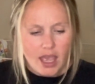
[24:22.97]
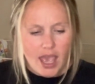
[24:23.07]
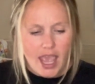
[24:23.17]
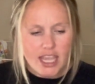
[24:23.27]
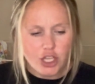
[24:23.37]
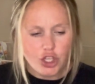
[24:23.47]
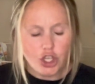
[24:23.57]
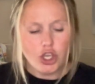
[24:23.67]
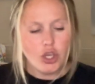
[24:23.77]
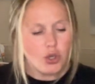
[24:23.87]
and
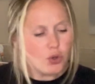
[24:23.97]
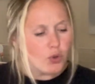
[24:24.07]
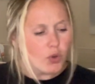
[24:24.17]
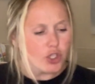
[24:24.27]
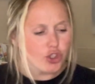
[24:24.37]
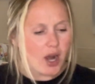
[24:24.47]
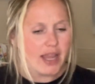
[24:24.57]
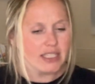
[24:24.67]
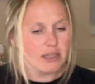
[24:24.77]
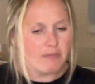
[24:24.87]
you
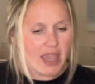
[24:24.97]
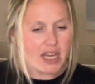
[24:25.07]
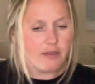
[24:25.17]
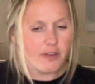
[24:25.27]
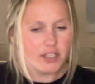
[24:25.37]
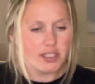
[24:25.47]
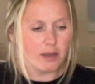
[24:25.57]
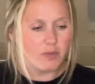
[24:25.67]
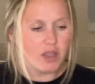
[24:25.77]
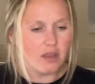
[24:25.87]
trying to manifest
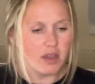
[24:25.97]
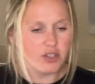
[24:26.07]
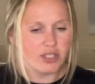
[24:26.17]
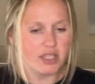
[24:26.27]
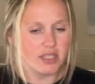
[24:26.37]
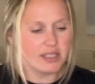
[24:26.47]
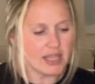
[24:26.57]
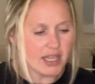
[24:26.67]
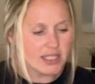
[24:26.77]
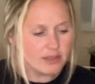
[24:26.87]
something that's
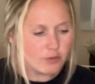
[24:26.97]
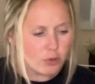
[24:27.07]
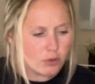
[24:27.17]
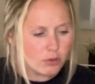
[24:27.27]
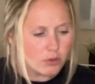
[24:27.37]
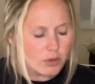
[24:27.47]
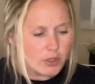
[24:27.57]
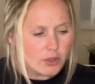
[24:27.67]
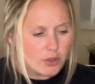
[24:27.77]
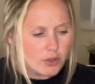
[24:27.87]
successful.
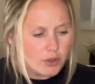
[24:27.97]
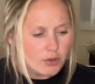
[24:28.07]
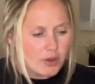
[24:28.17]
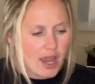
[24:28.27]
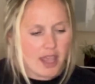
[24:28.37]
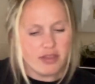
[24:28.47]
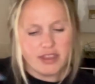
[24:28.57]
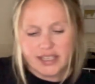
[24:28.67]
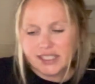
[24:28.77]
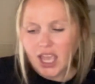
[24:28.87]
And
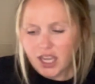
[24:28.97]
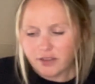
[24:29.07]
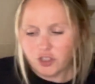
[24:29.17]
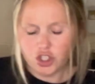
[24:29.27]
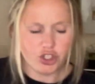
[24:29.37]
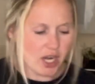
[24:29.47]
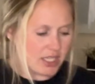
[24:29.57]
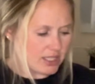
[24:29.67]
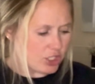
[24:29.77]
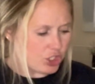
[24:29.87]
this kind of
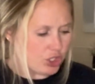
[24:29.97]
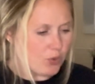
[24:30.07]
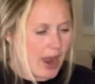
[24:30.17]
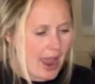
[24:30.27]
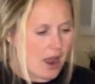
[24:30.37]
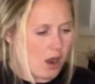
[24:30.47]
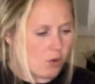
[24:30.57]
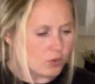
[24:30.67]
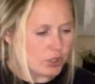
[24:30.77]
stresses you out.